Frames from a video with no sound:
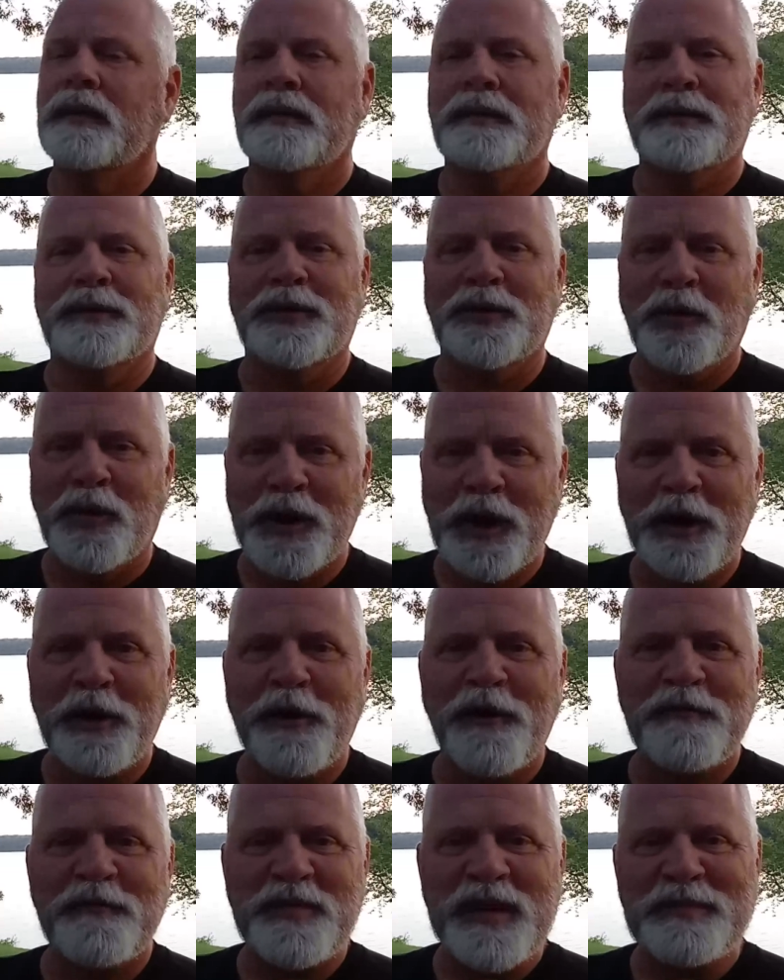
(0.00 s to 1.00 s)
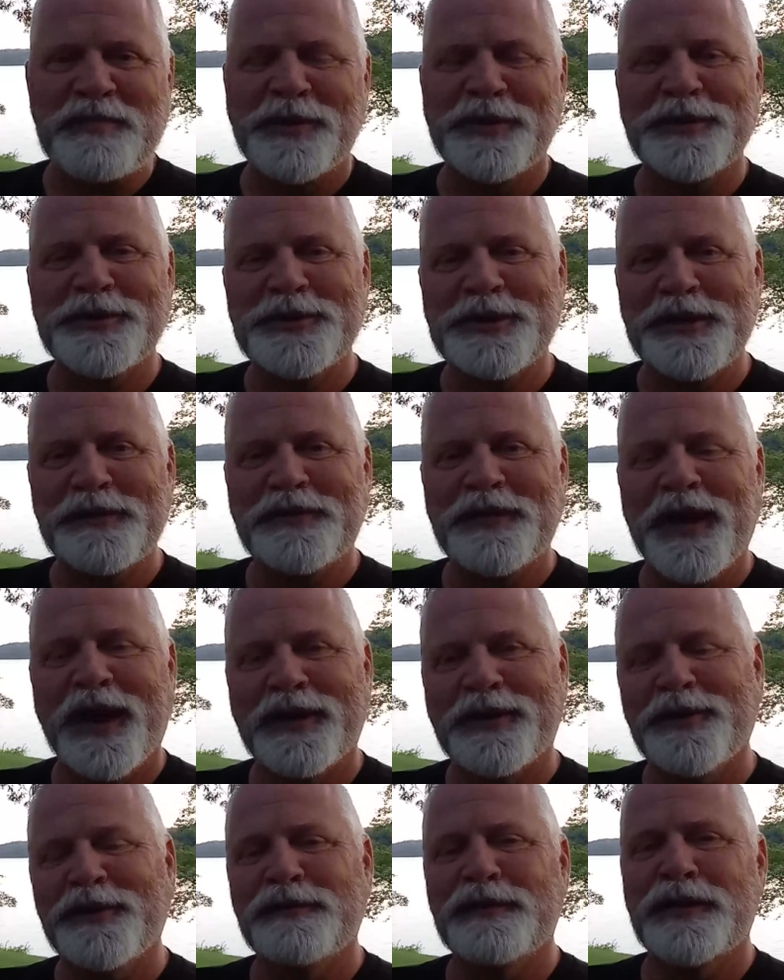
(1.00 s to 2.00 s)
You want to know if people are
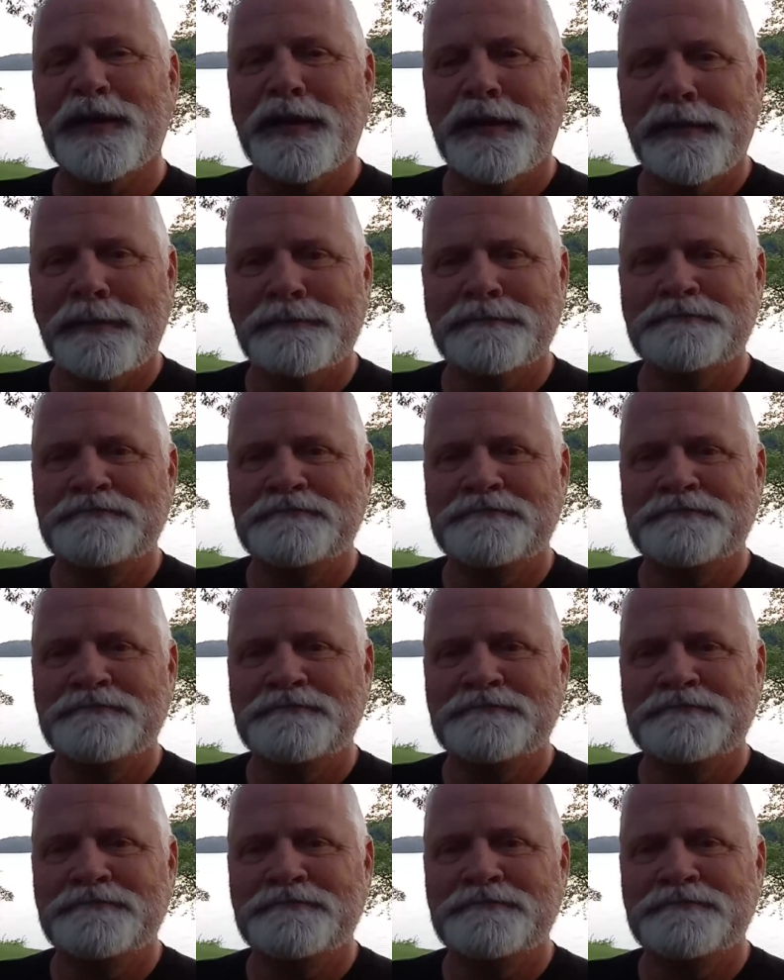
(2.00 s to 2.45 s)
stiff-necked over there?